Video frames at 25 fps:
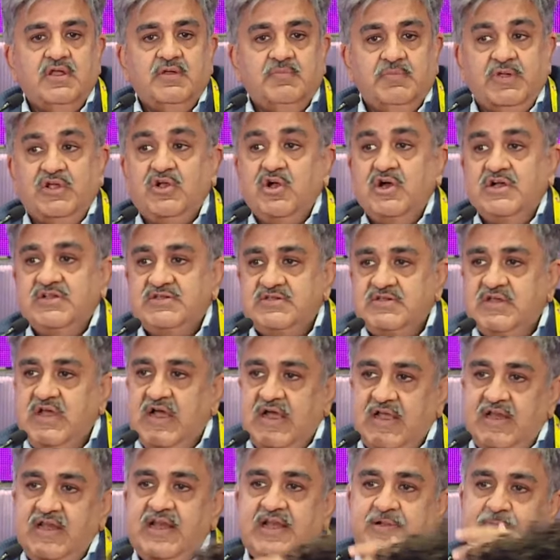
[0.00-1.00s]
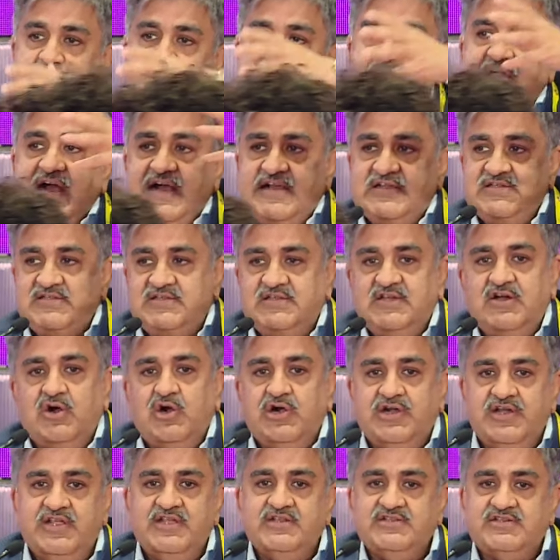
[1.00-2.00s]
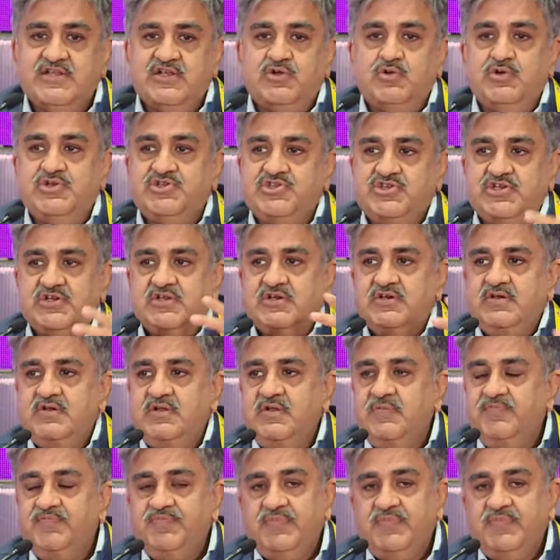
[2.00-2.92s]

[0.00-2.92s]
Because let me ask the audience a question.